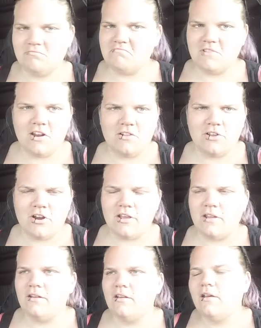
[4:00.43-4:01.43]
gotta learn
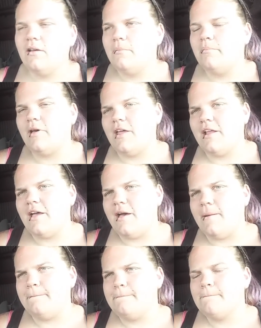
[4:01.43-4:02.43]
it. But
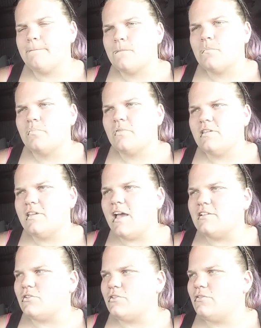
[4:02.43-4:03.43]
yeah,
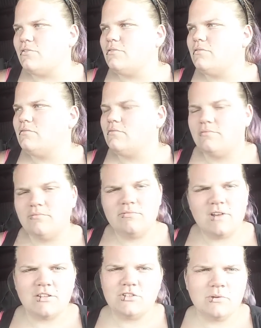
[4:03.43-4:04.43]
so
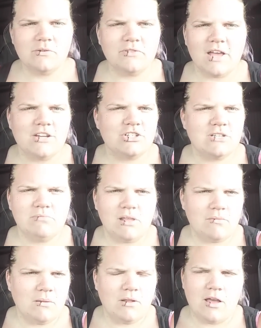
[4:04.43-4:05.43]
not super flashy, blah
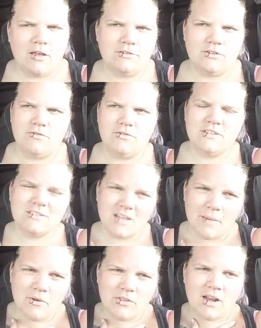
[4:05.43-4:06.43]
blah blah. So
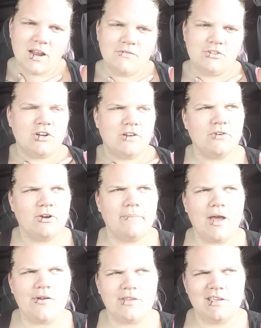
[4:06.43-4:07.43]
I'm only gonna have this truck for
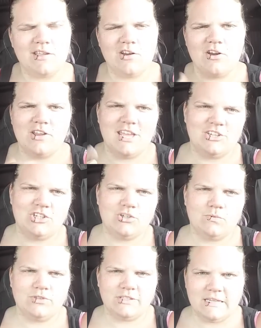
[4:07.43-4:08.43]
about a year-ish.
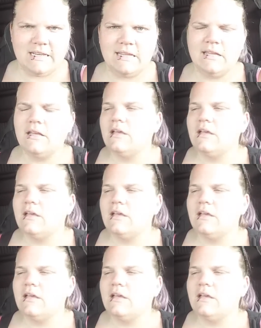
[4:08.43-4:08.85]
We'll see.